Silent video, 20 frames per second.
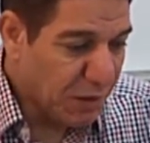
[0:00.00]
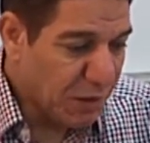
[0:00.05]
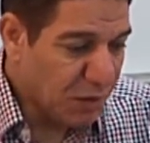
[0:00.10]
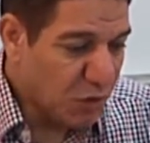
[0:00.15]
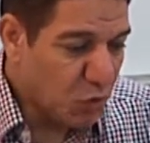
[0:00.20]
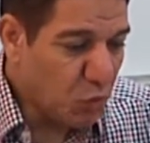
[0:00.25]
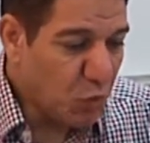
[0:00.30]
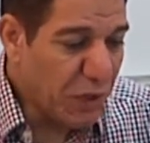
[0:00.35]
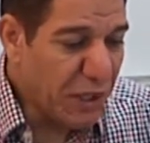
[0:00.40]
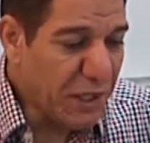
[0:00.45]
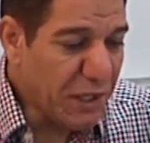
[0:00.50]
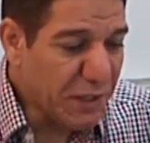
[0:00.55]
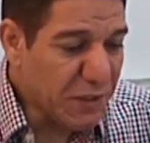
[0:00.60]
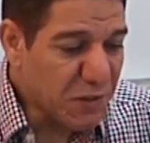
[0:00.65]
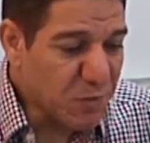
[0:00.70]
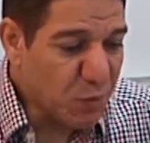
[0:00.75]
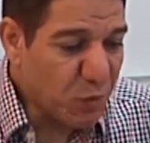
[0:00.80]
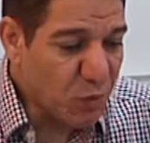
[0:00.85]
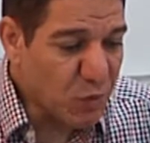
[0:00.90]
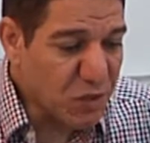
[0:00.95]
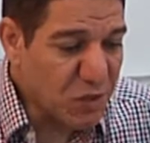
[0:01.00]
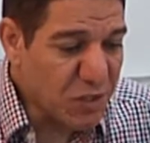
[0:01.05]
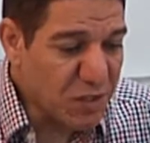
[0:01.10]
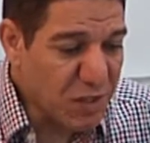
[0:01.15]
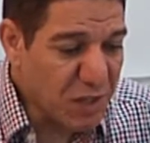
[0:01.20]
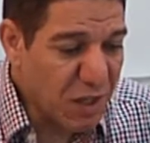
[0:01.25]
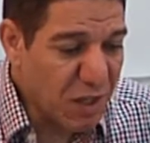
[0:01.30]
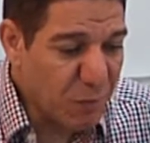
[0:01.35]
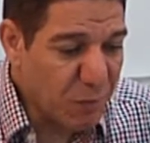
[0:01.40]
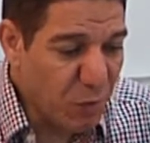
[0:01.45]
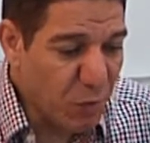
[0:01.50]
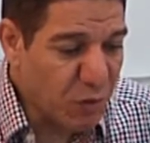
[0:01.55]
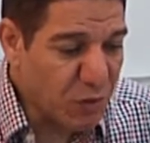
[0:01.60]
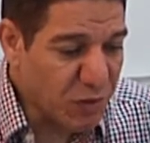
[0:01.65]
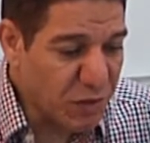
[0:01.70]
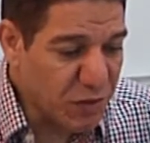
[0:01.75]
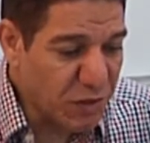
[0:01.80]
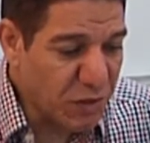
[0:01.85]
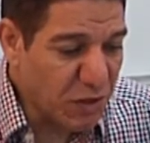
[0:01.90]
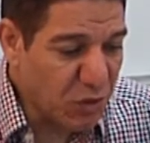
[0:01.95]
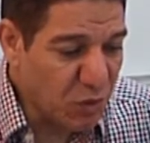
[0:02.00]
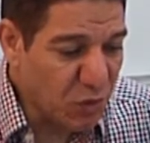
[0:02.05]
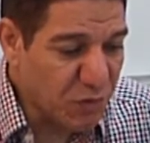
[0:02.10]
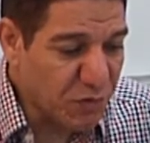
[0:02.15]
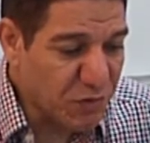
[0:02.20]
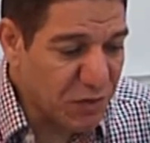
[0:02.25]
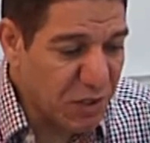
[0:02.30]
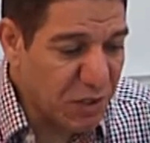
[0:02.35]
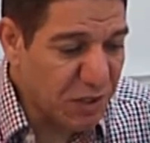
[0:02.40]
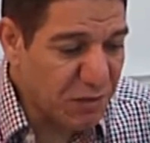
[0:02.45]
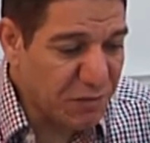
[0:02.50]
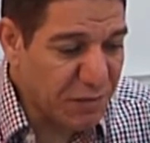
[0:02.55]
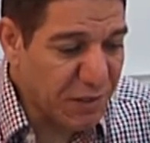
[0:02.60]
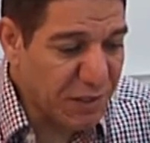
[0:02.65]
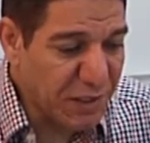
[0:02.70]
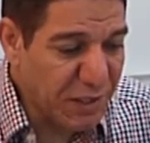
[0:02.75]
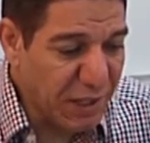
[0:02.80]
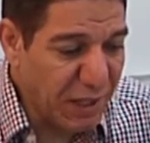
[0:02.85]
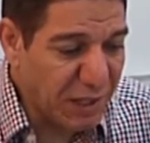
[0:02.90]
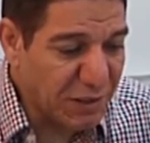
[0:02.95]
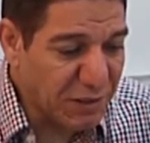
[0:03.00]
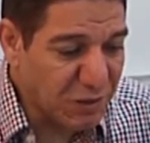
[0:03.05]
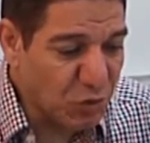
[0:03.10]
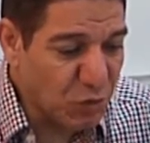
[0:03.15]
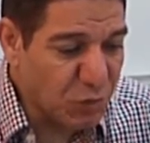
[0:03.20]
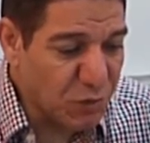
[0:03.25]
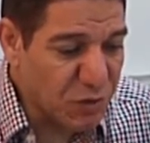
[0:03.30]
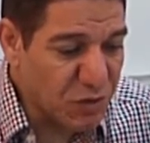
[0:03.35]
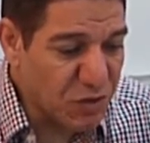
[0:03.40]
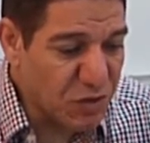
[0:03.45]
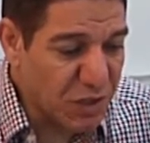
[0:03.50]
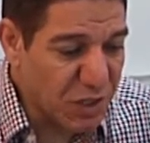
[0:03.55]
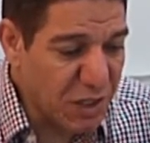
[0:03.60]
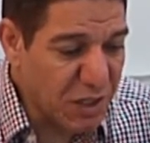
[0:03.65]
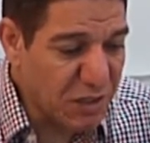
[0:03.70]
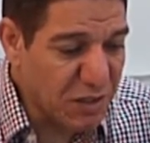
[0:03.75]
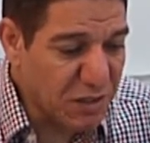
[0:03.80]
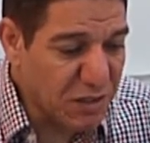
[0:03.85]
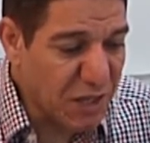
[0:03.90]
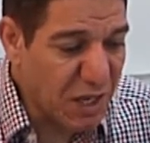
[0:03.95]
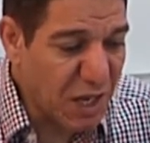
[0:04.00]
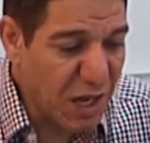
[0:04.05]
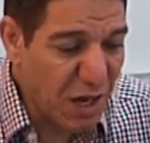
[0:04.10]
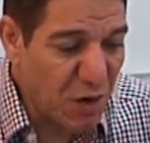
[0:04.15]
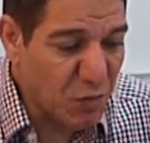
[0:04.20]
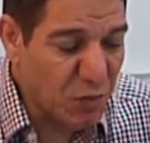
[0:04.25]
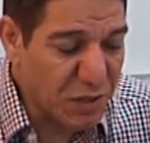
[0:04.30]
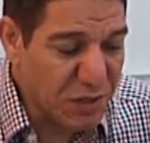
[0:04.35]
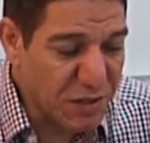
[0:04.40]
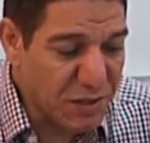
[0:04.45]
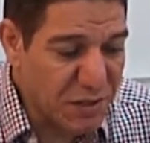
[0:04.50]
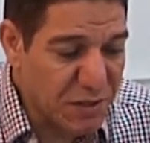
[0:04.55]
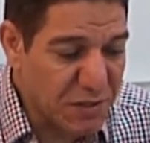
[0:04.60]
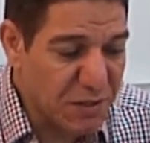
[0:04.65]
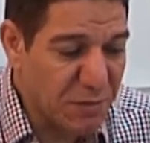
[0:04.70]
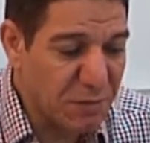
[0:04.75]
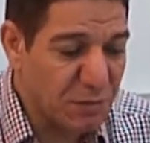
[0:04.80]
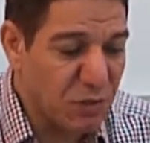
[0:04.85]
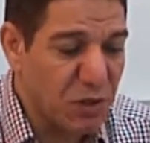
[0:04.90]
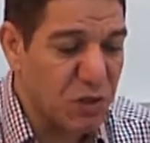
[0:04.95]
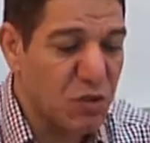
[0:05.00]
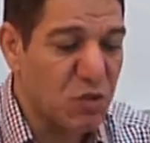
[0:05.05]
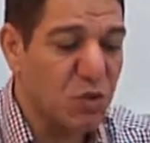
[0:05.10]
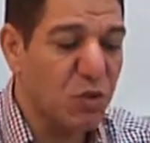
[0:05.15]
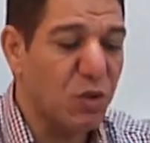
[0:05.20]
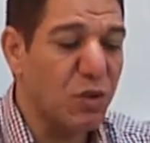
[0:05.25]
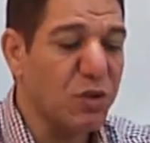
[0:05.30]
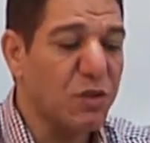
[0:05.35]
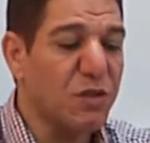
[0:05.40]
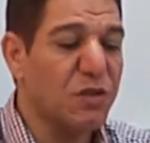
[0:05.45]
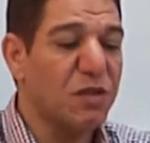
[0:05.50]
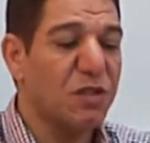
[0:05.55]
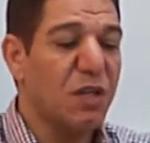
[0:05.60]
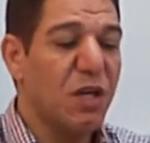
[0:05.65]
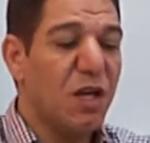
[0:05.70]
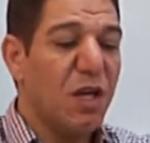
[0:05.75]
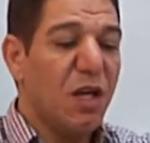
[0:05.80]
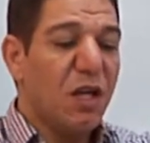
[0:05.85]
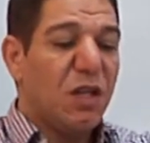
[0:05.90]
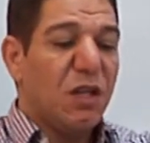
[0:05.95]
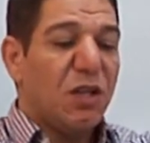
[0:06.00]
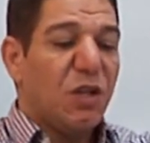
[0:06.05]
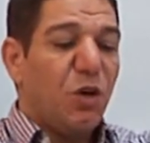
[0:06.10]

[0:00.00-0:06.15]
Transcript: Twain exposes the hypocrisy of slavery and demonstrates how racism distorts the